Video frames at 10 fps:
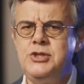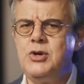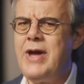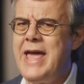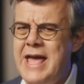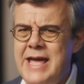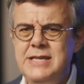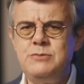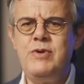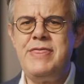So AI
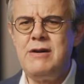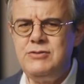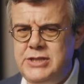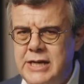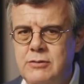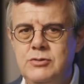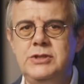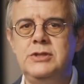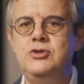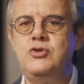is without
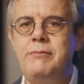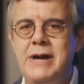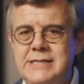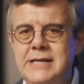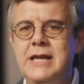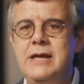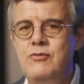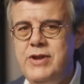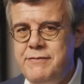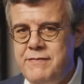doubt dramatically
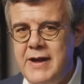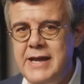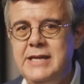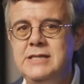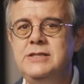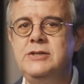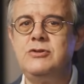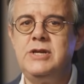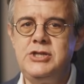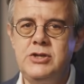redefining the
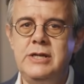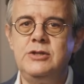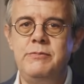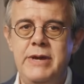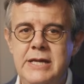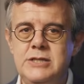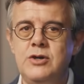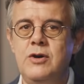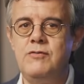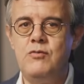traditional domains
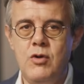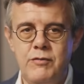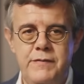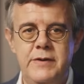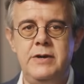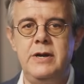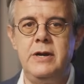of warfare,